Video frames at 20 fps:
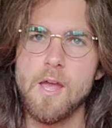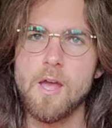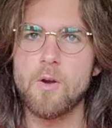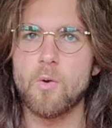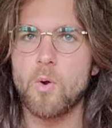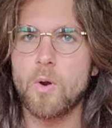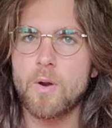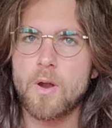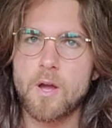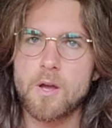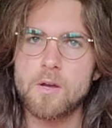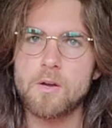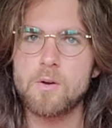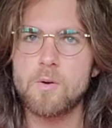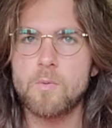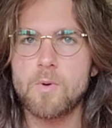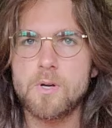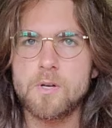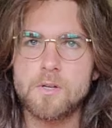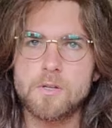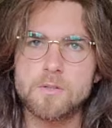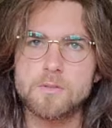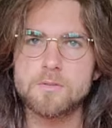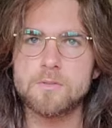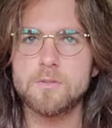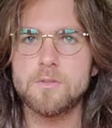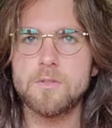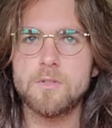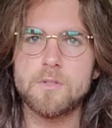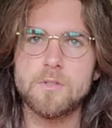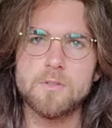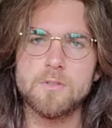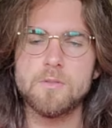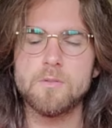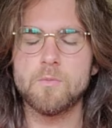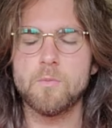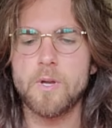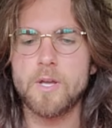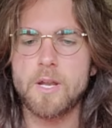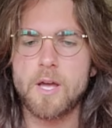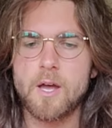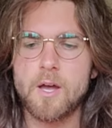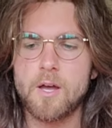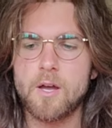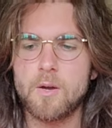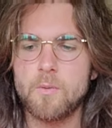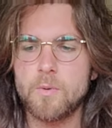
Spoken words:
where I wandered when I